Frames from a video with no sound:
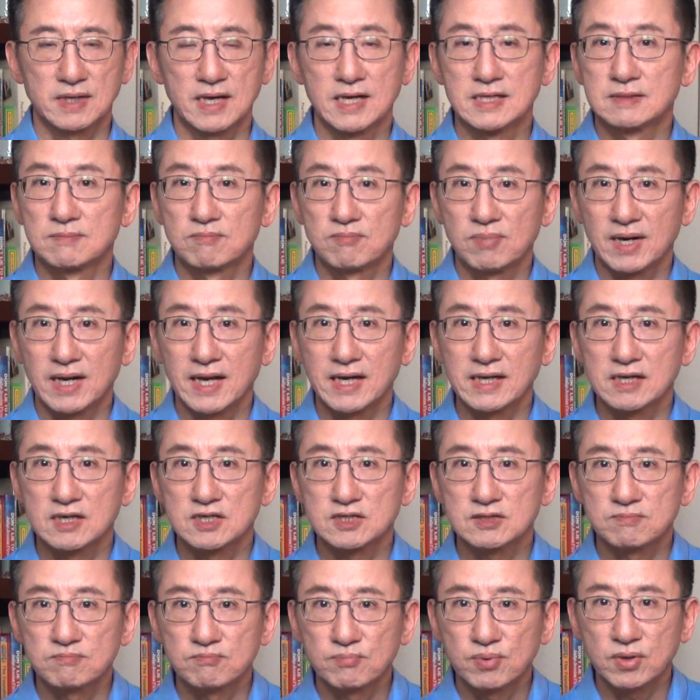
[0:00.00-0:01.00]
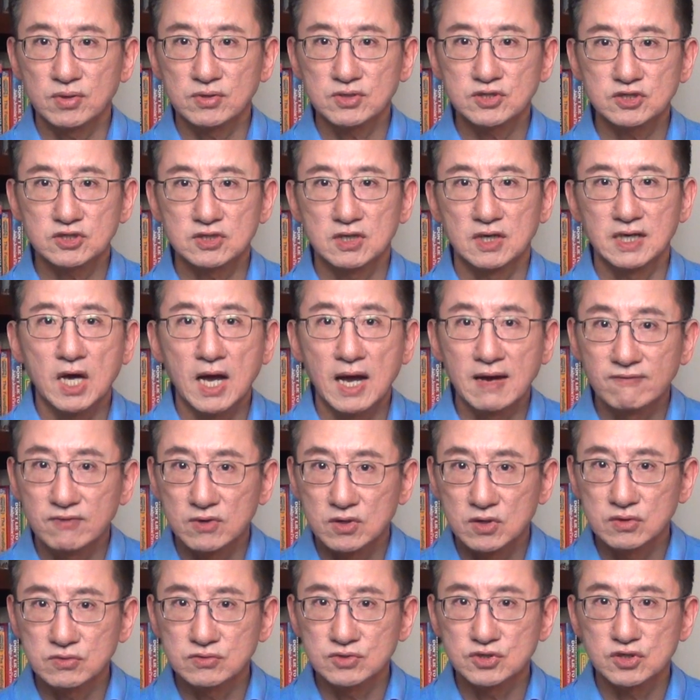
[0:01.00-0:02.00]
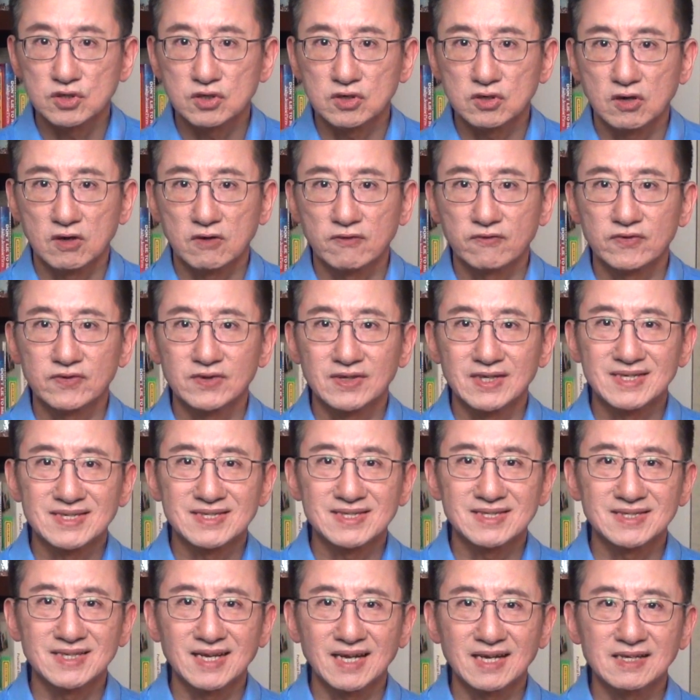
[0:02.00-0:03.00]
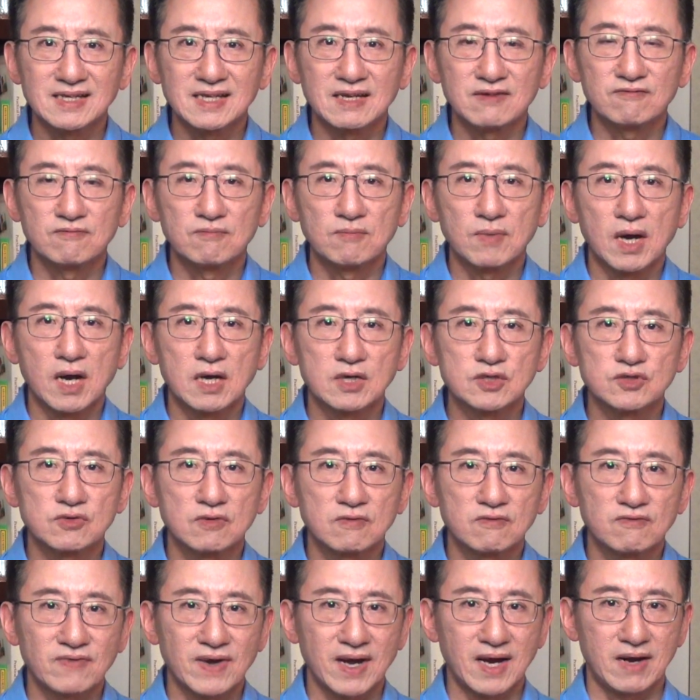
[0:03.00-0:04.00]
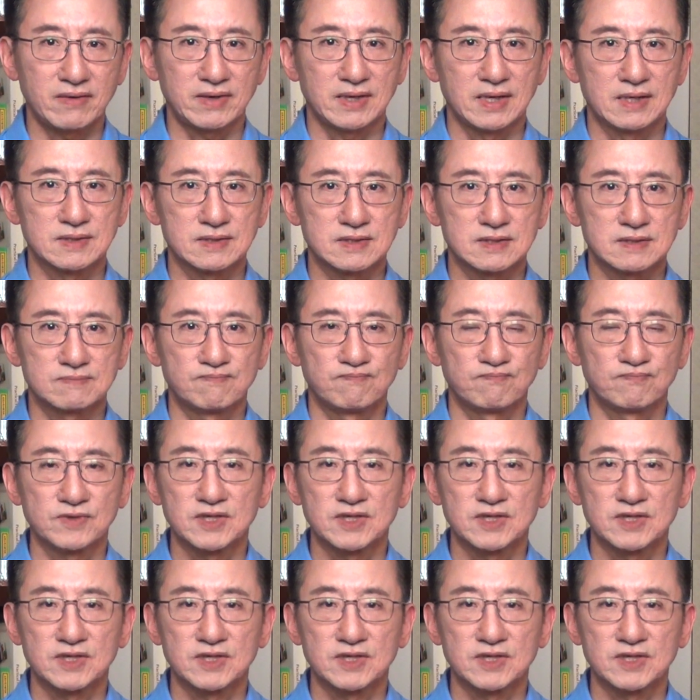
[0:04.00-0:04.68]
as players pushed the evolution of distinctive Mahjong variants.